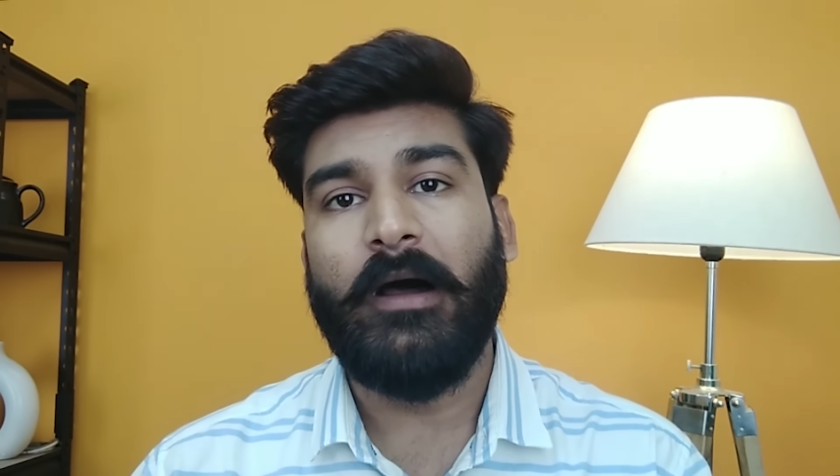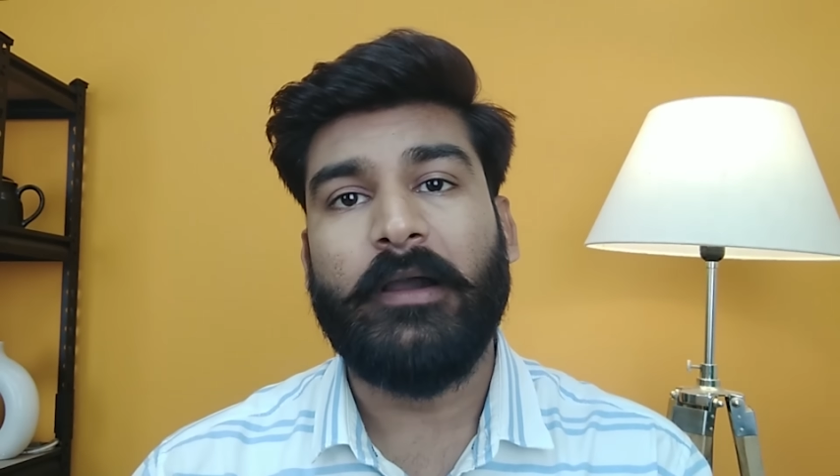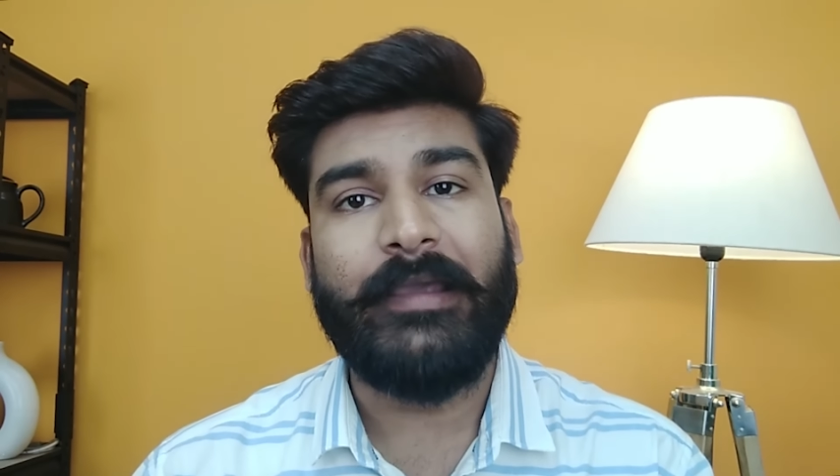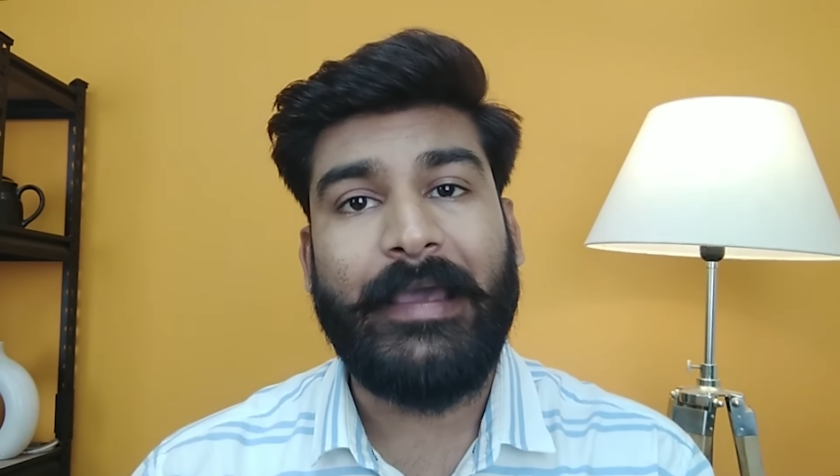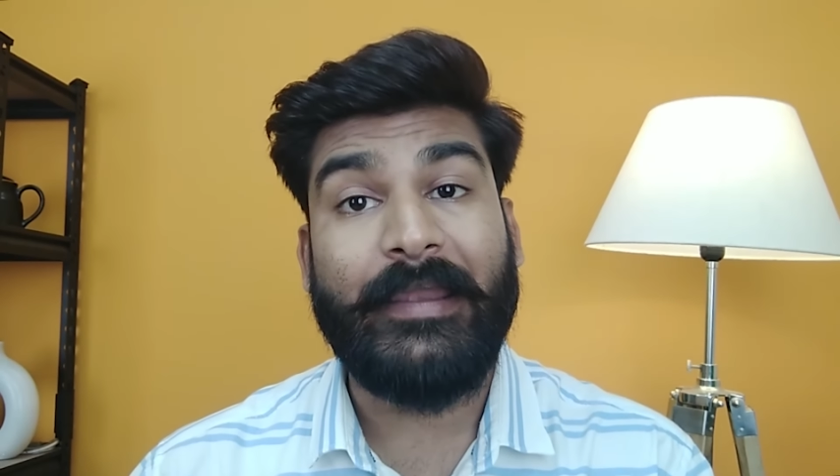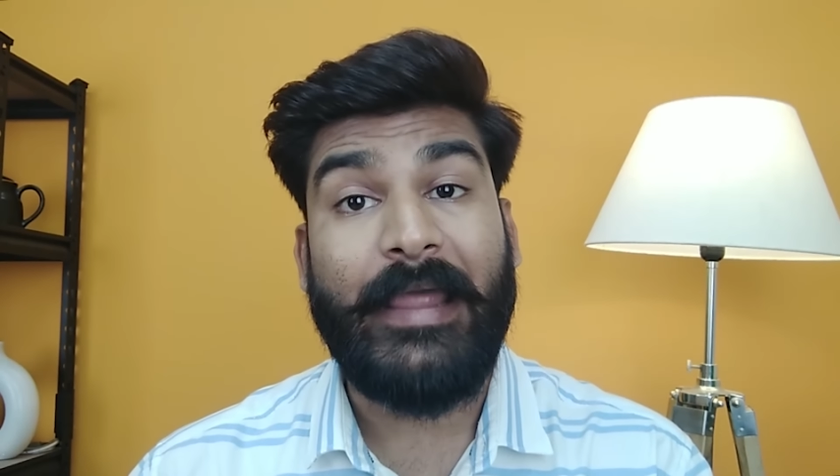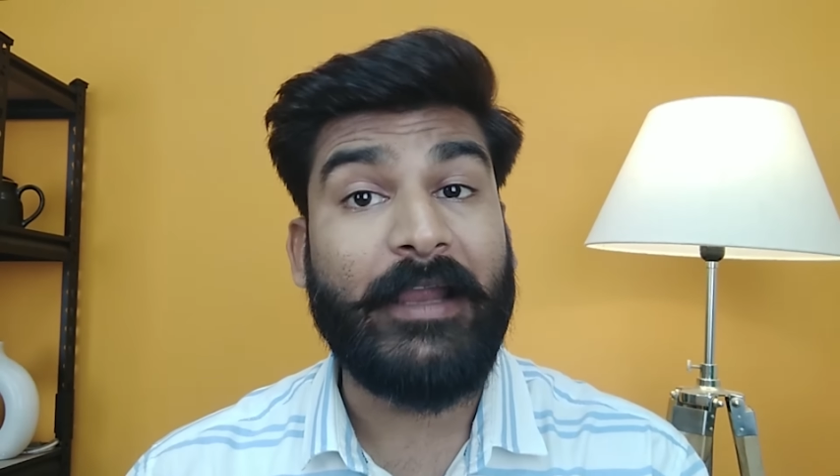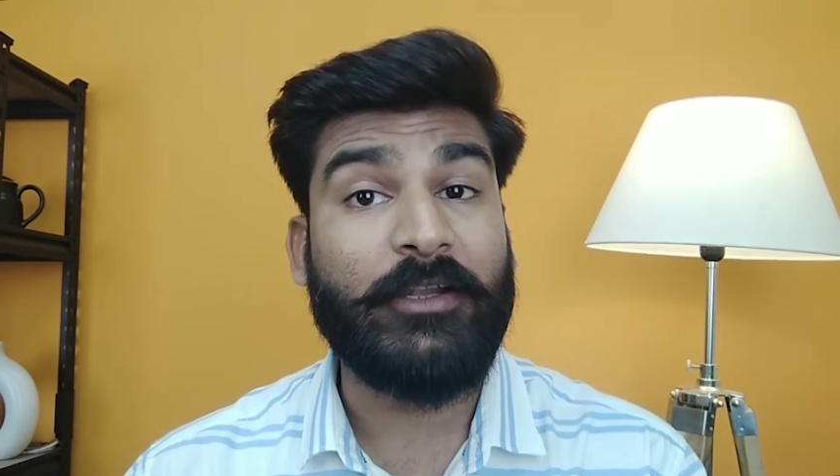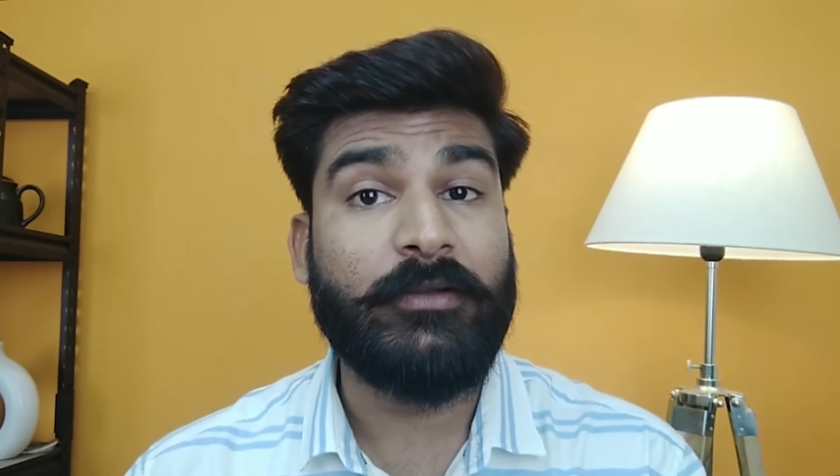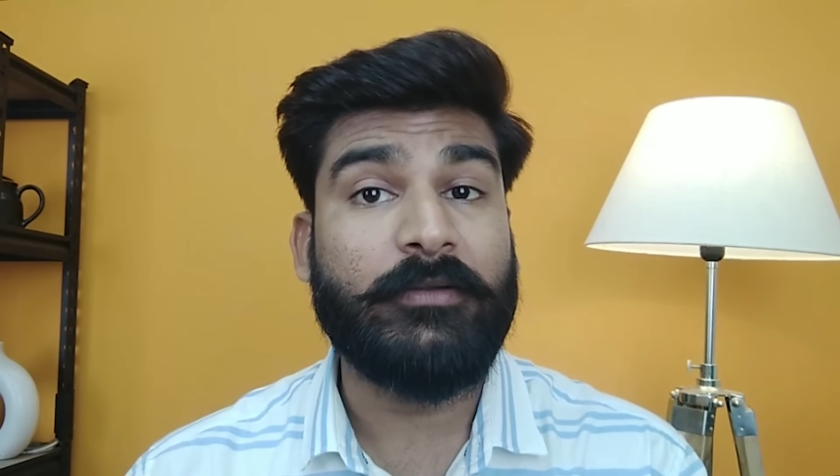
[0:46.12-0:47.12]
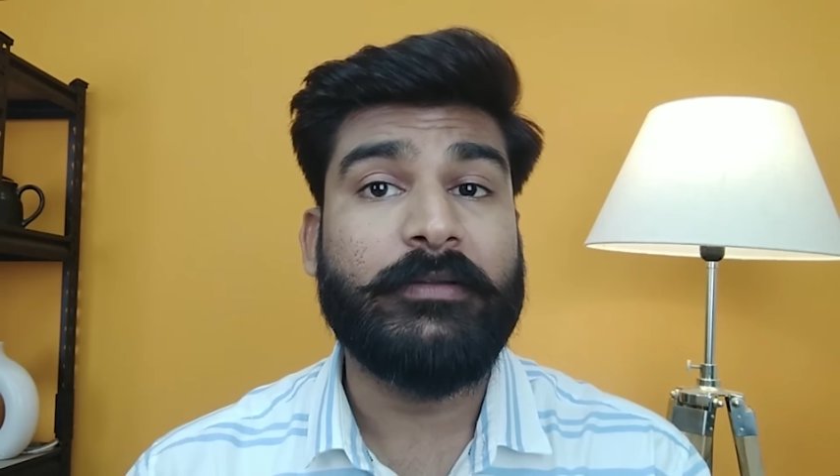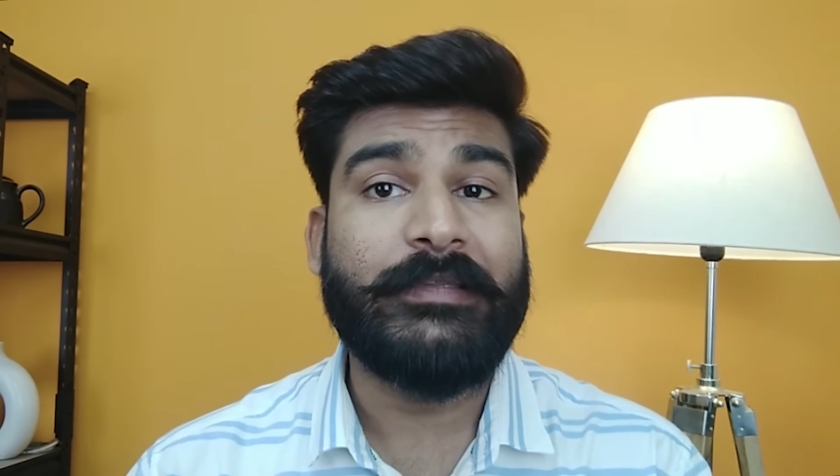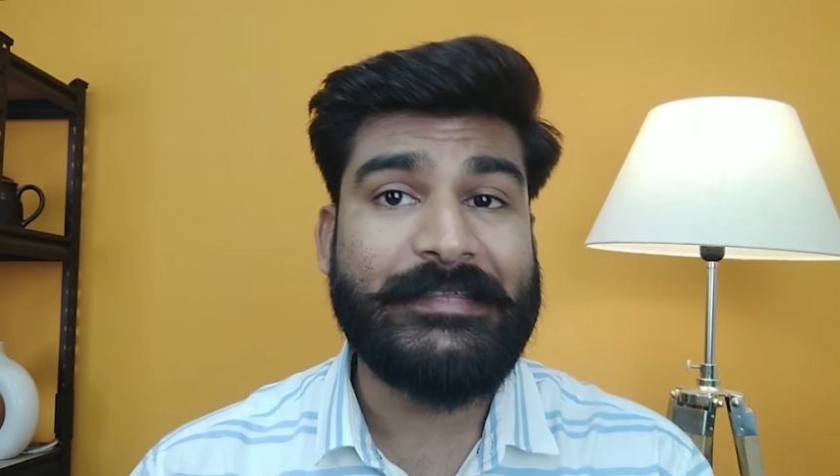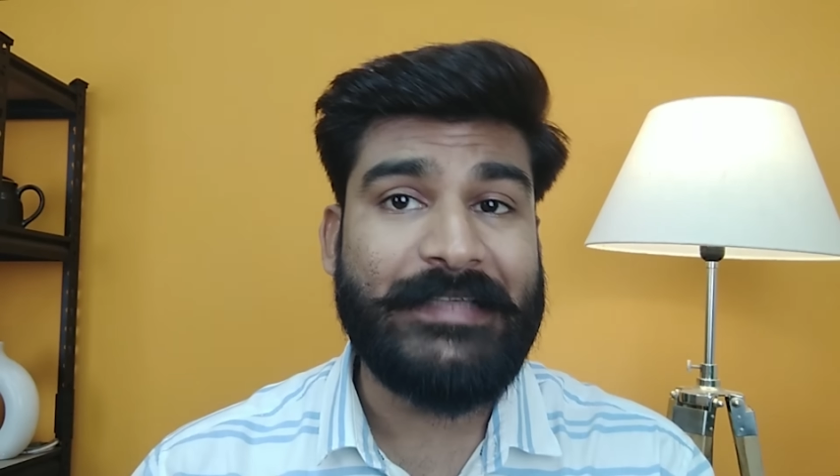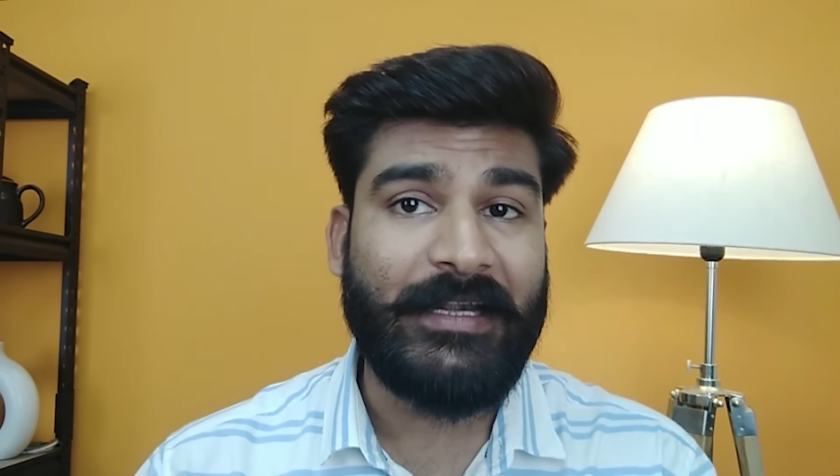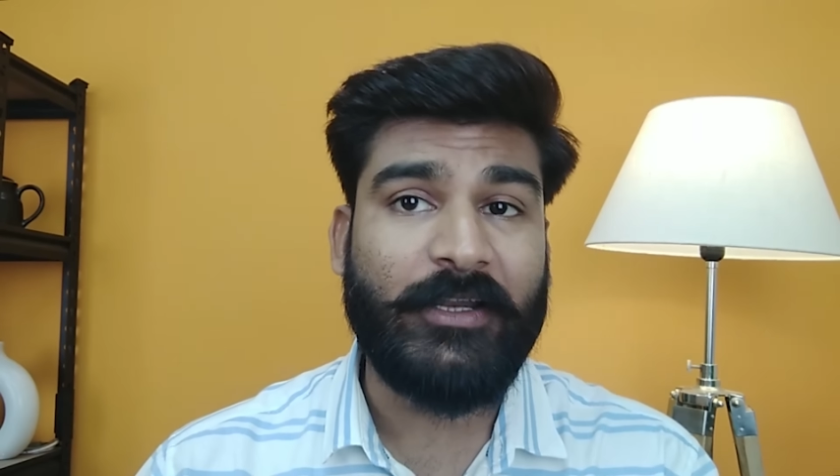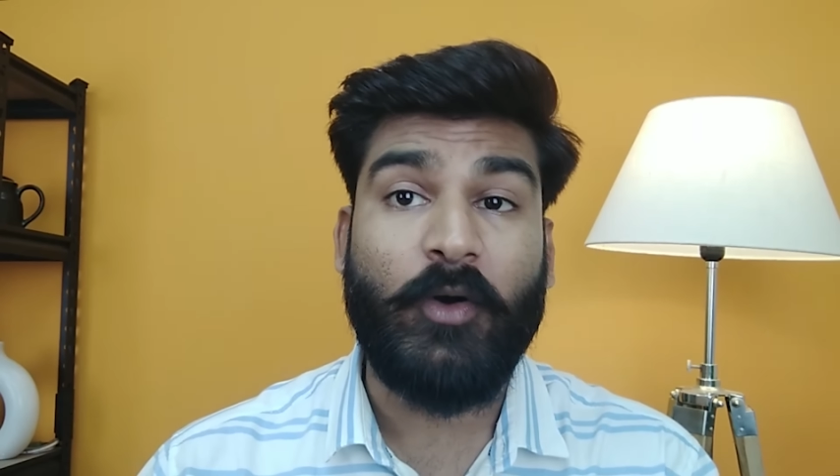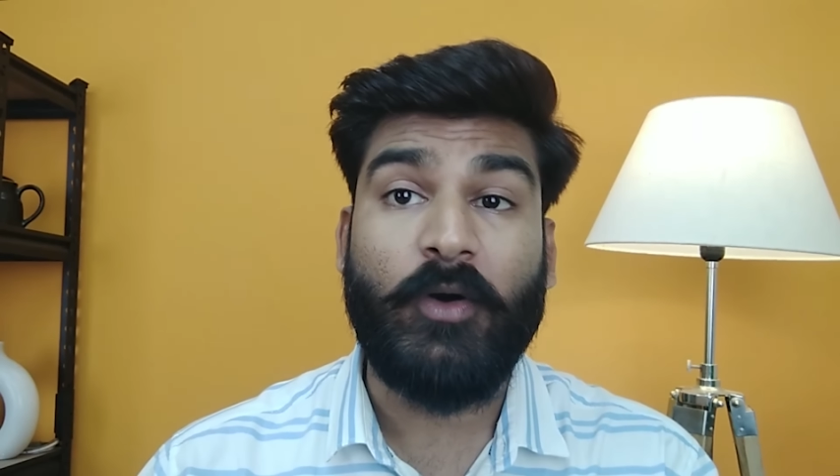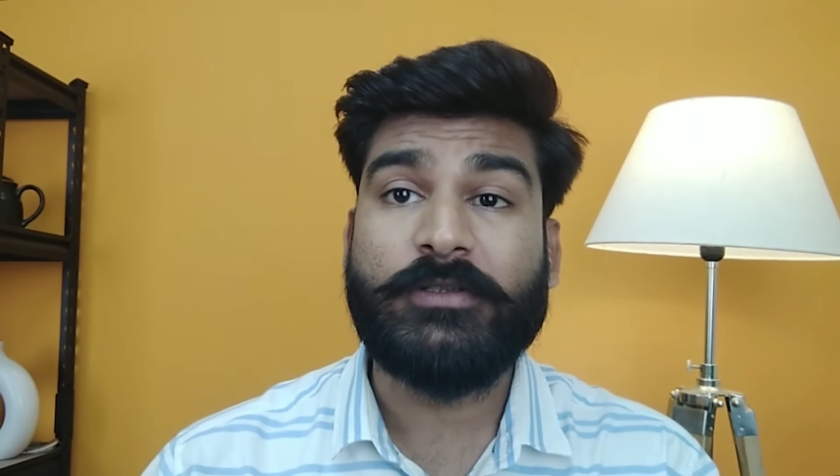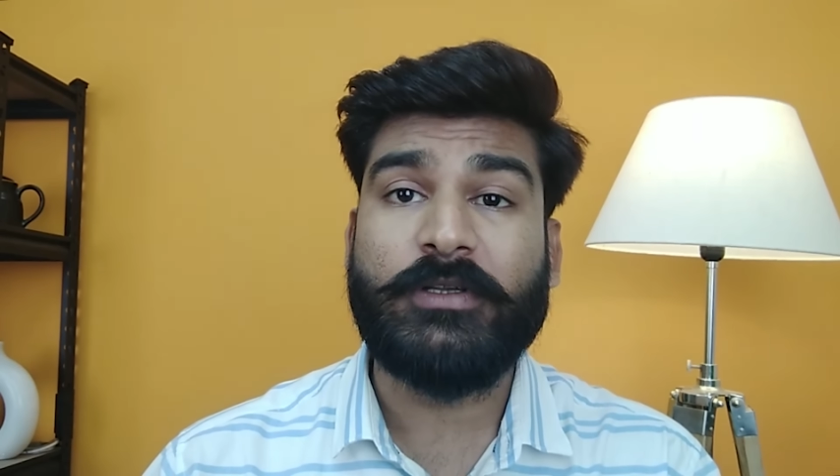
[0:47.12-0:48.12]
Care Act. The senator
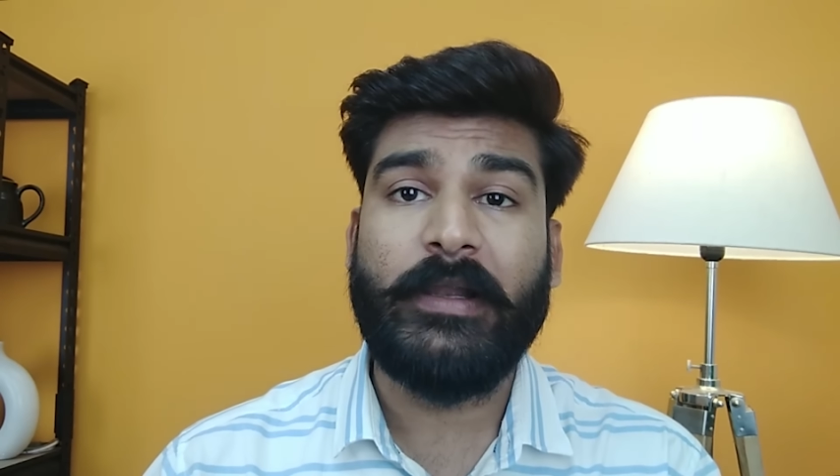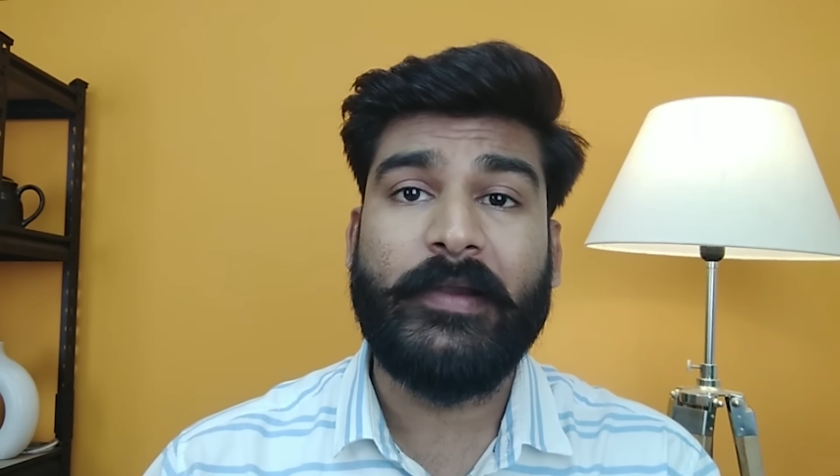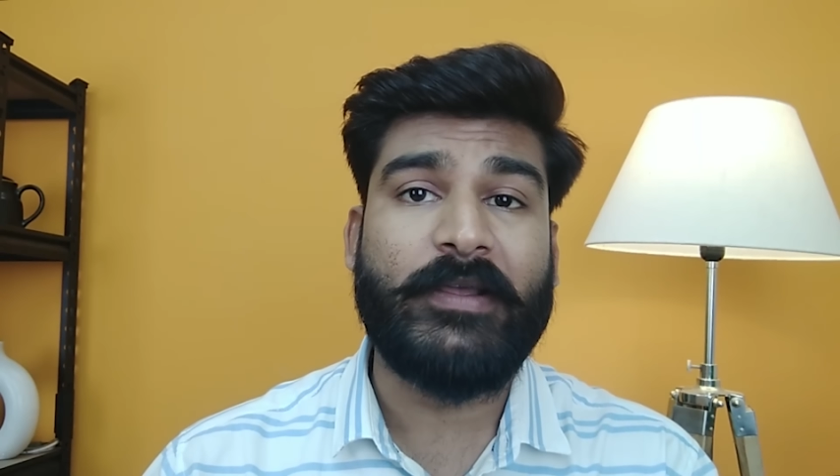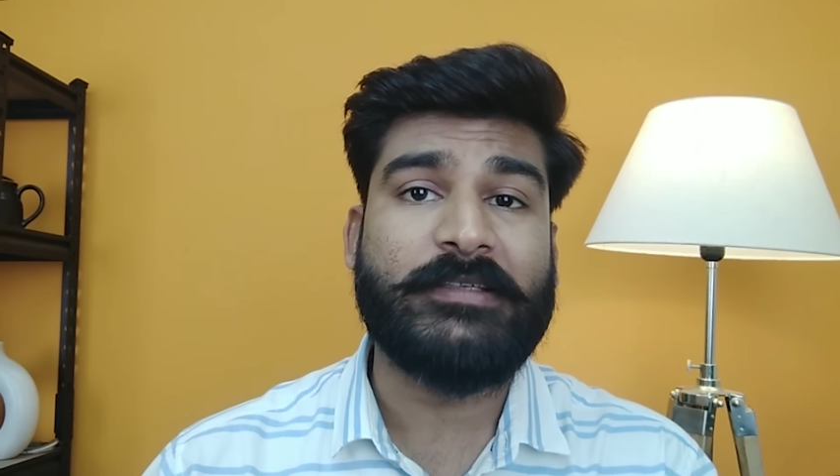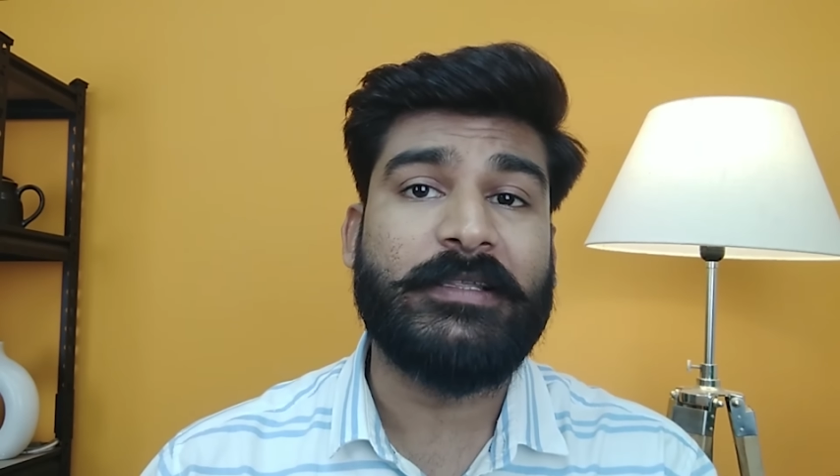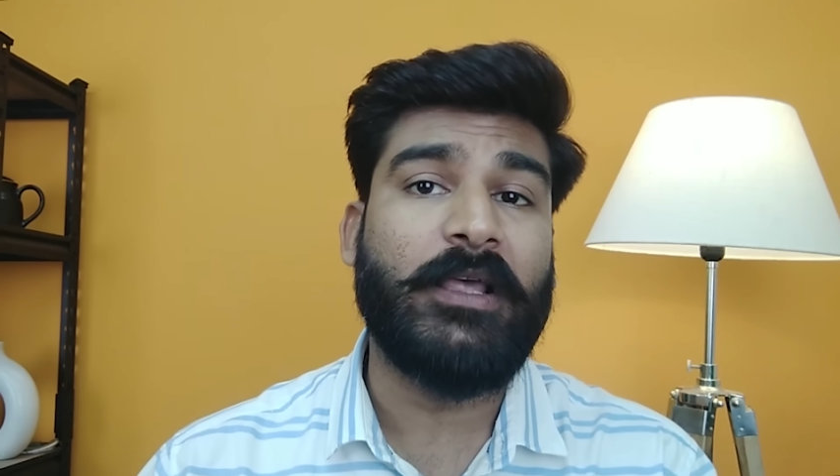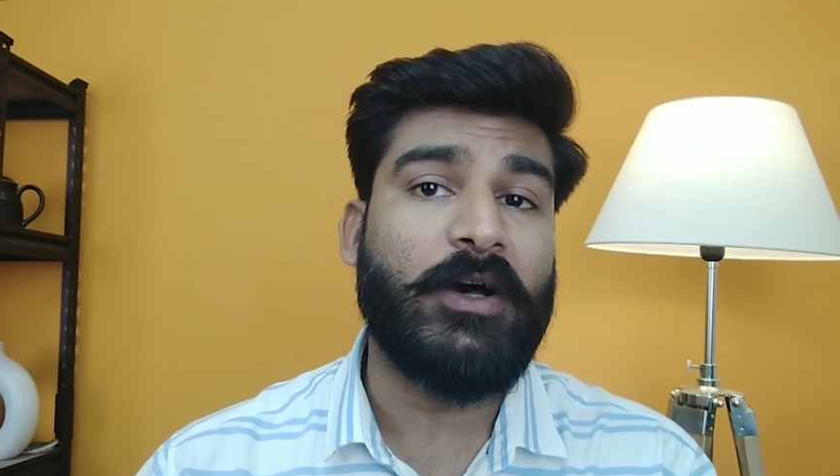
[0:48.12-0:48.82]
also addressed